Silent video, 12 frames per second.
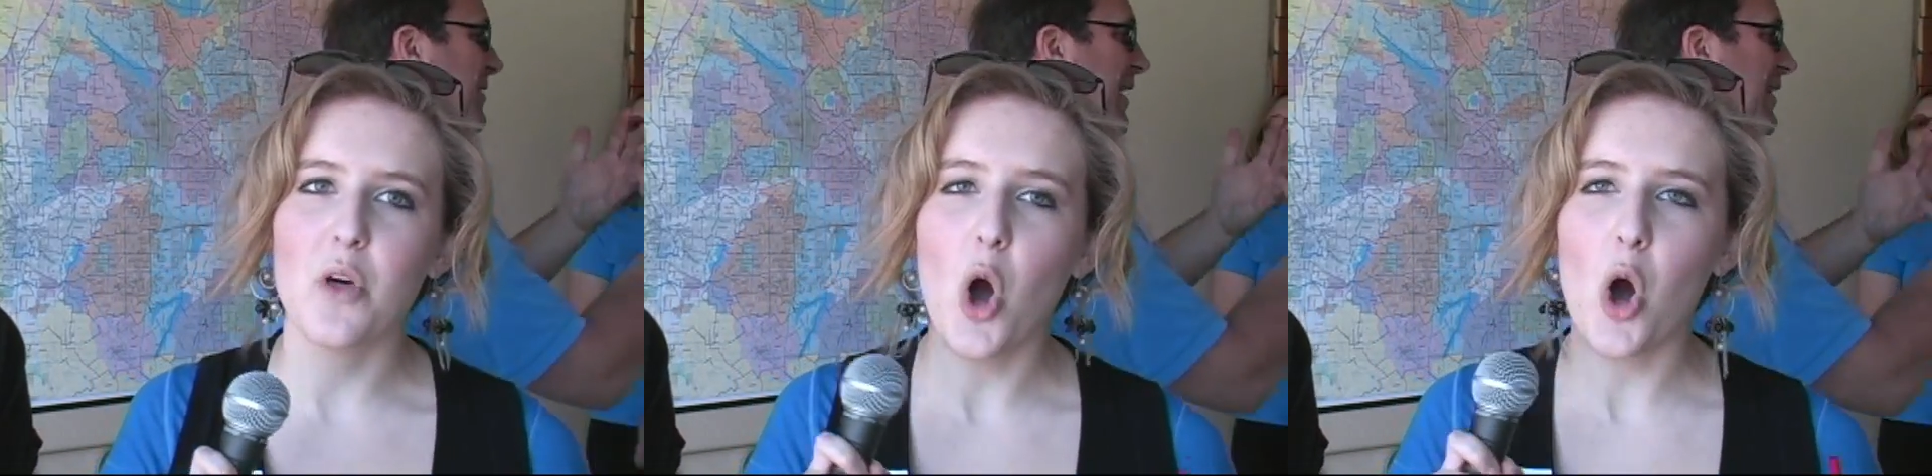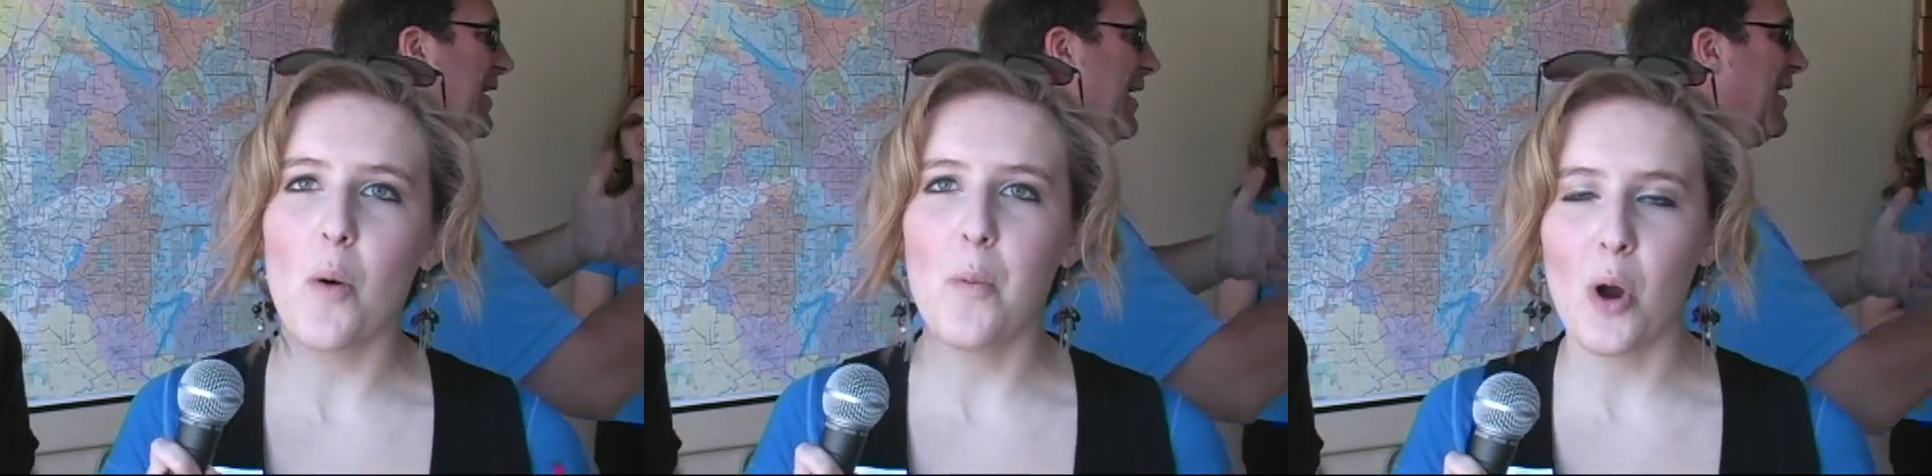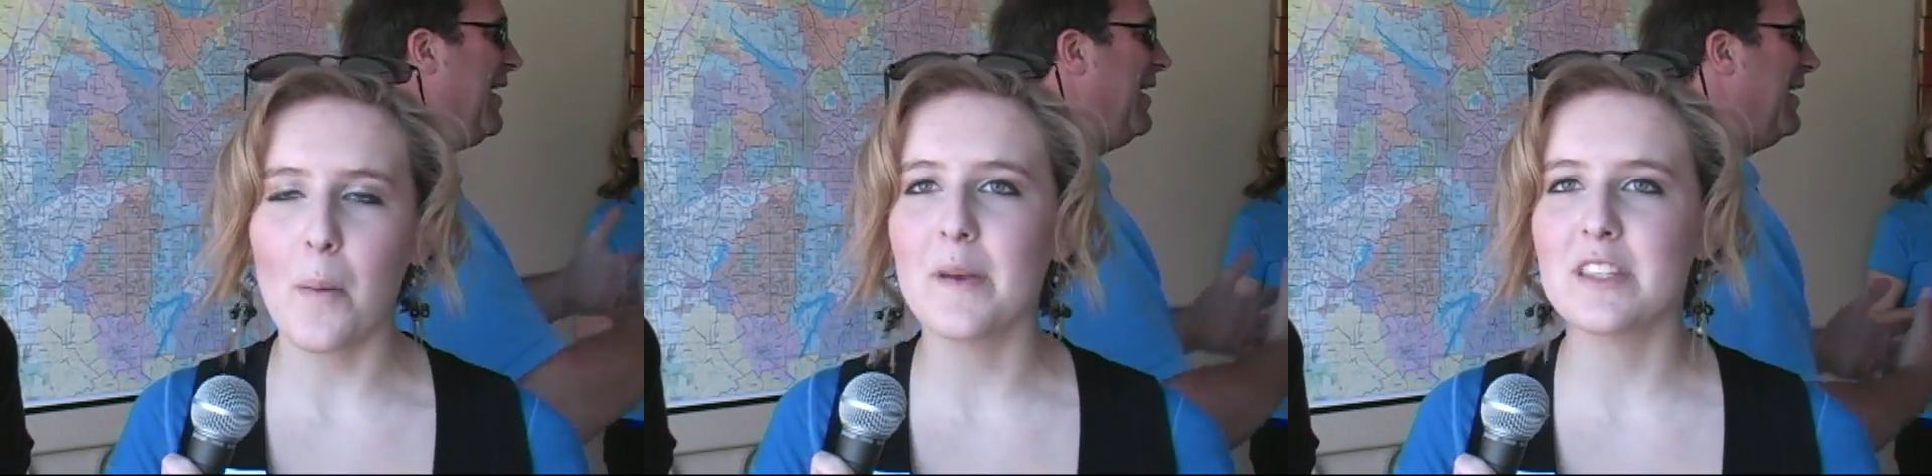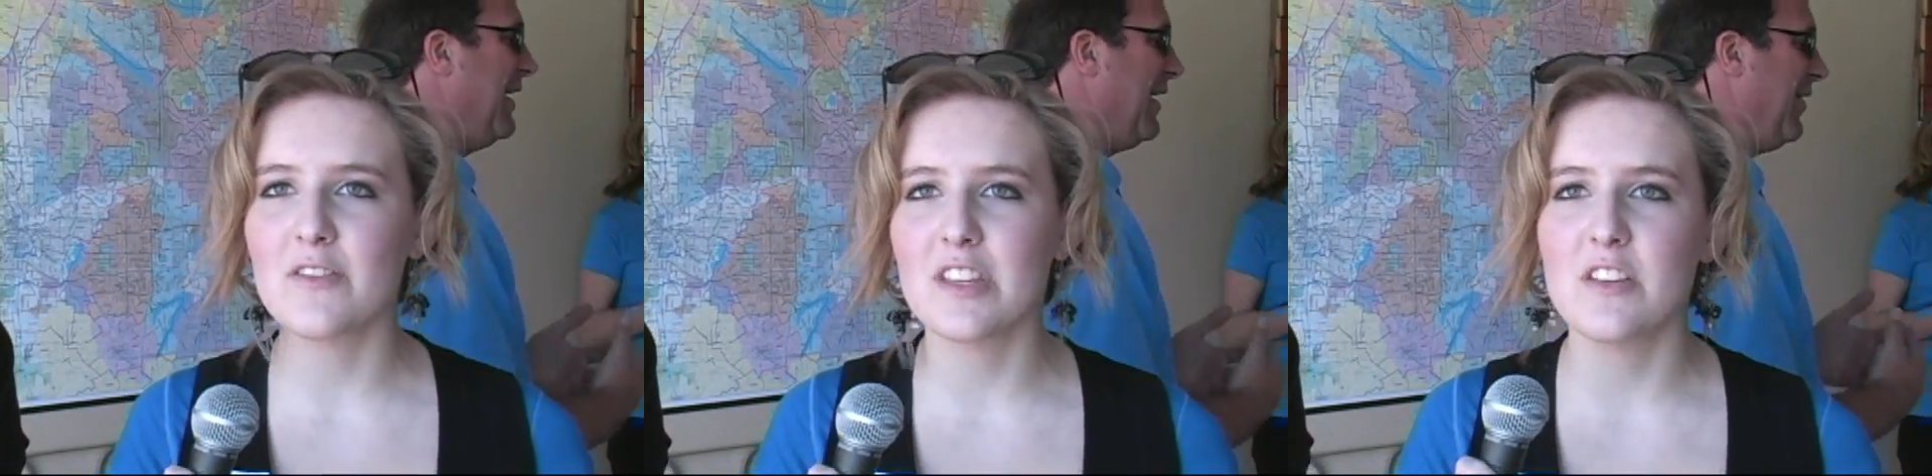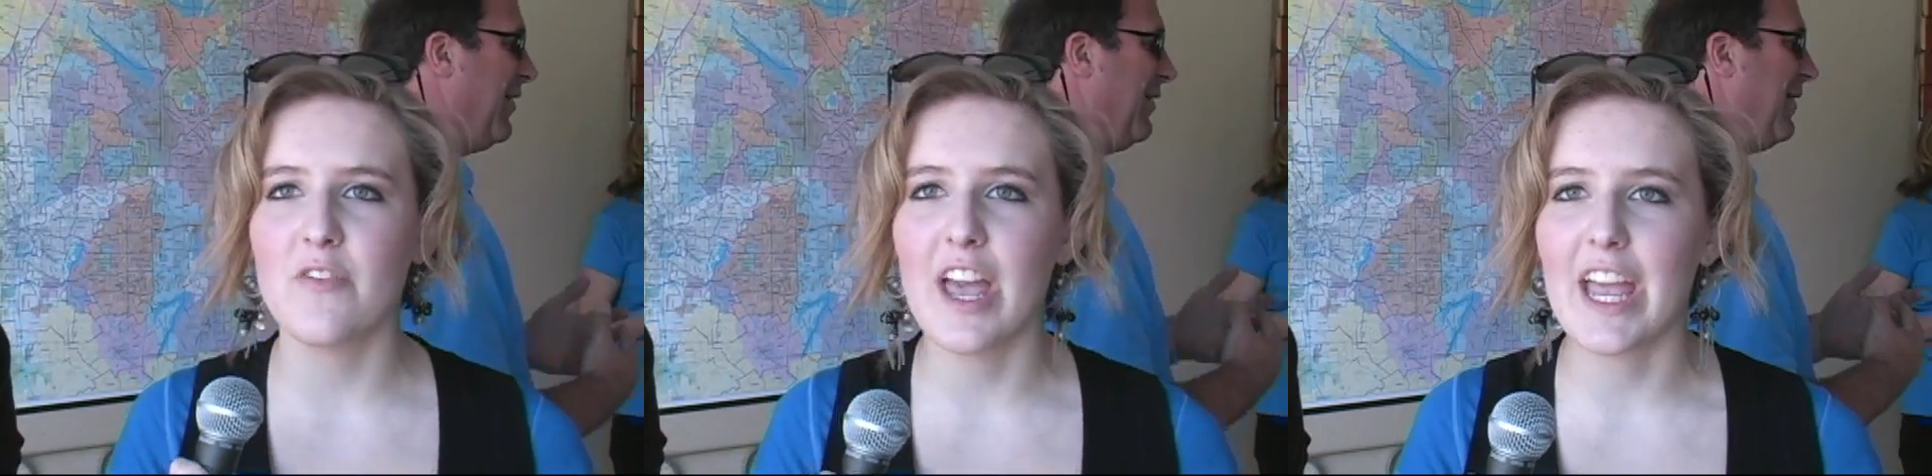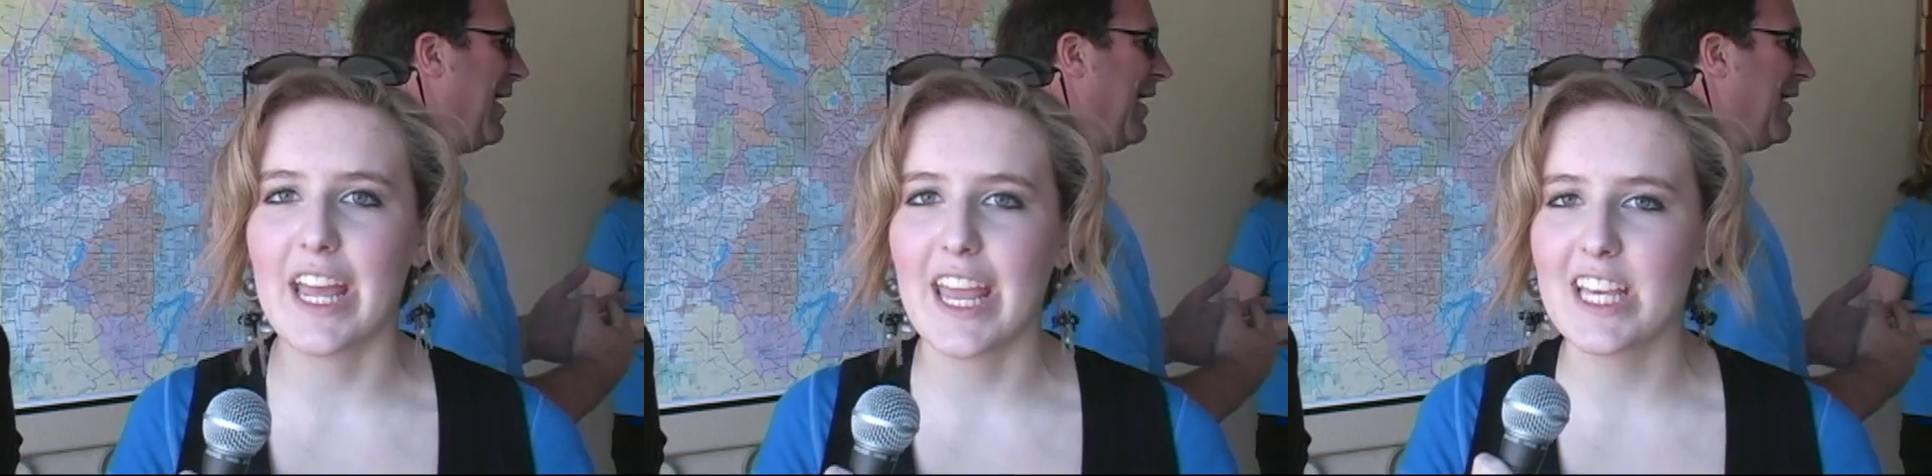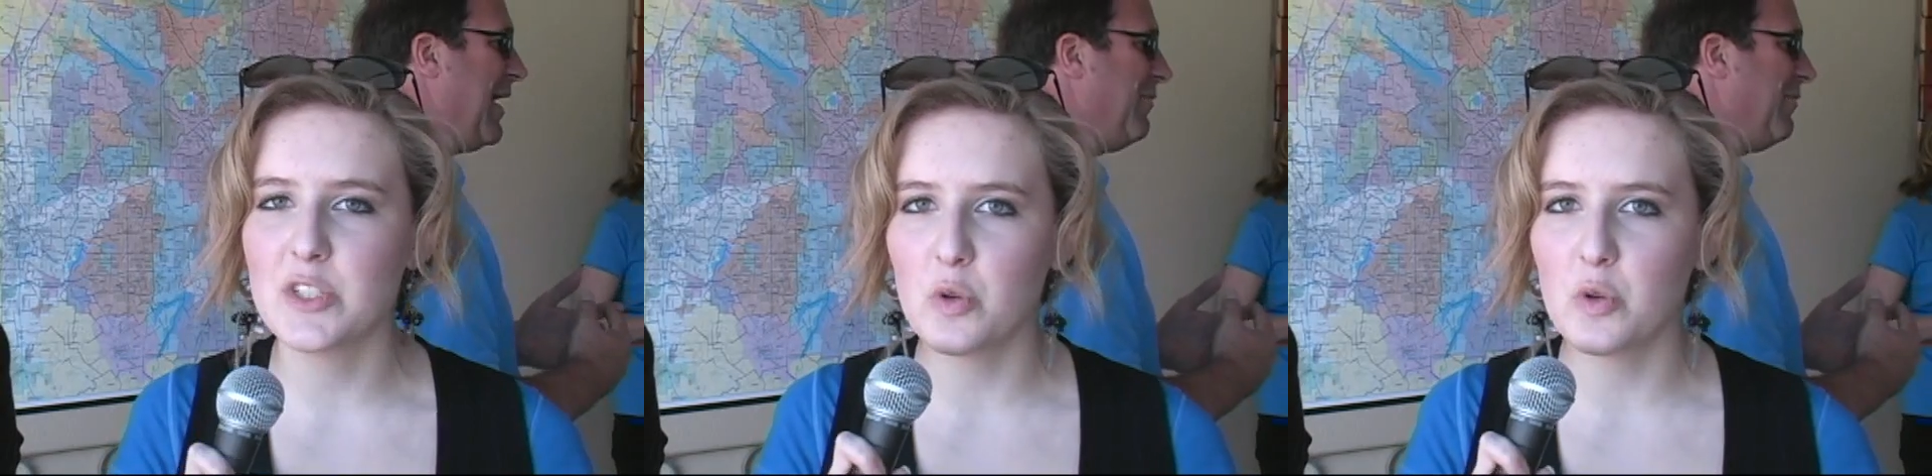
whole purpose of this event is